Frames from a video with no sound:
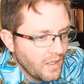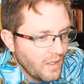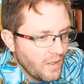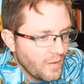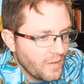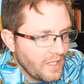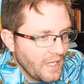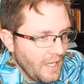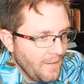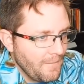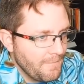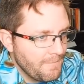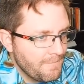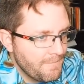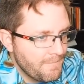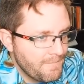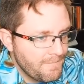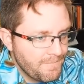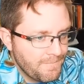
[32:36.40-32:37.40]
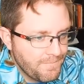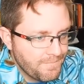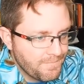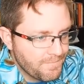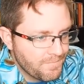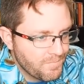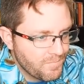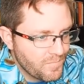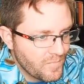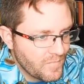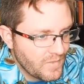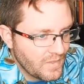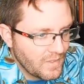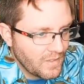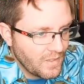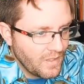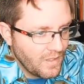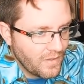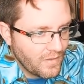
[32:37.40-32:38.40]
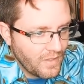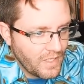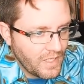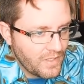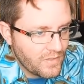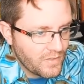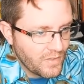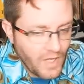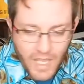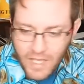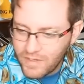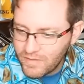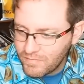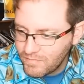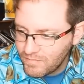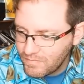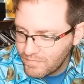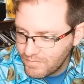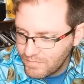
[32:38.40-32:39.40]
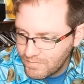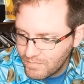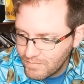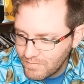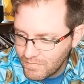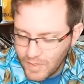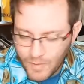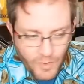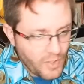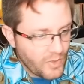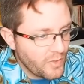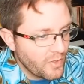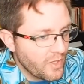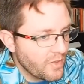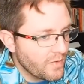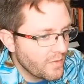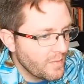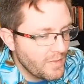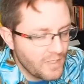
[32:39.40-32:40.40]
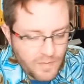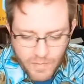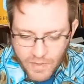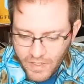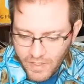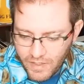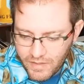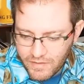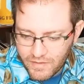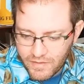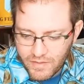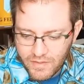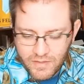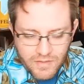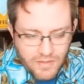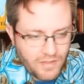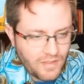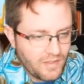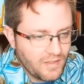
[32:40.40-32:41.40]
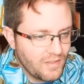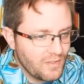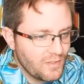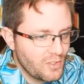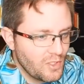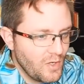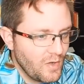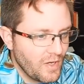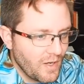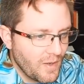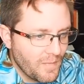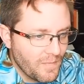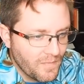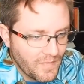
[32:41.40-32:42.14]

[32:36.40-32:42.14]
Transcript: Okay. All right. So hey, we're only 33 minutes behind in the in the show here.